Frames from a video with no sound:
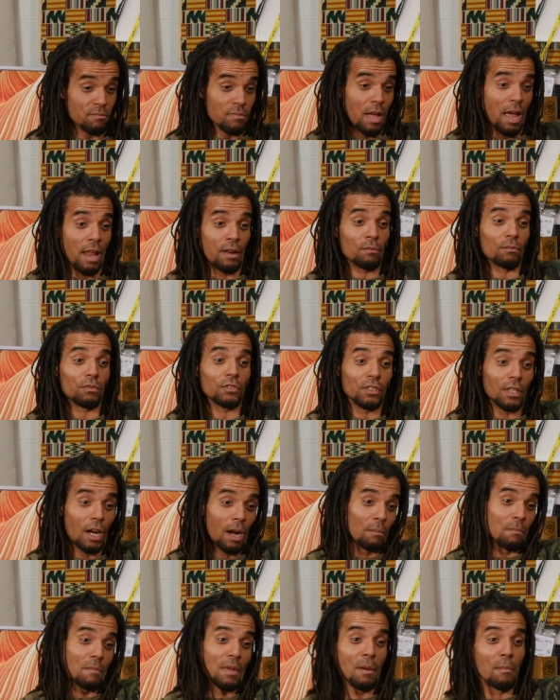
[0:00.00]
And
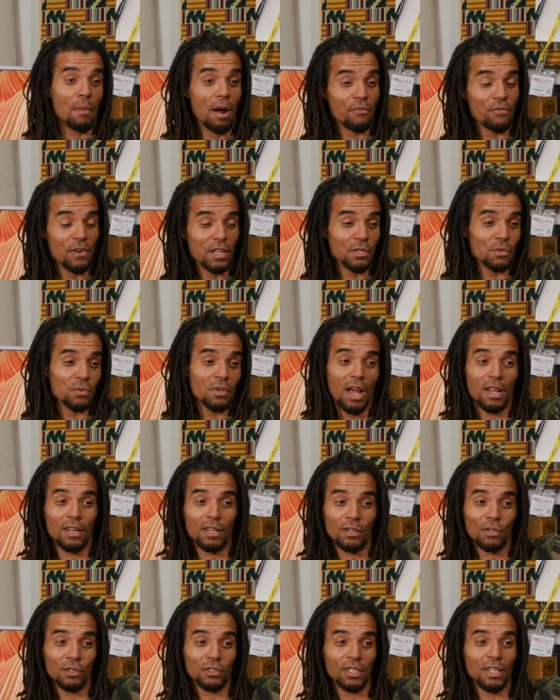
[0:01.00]
me and my friends kind
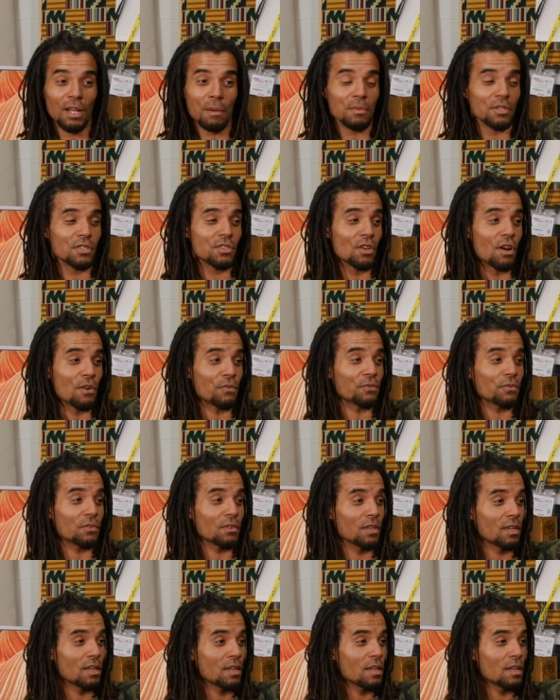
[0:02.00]
of looked at them as soft.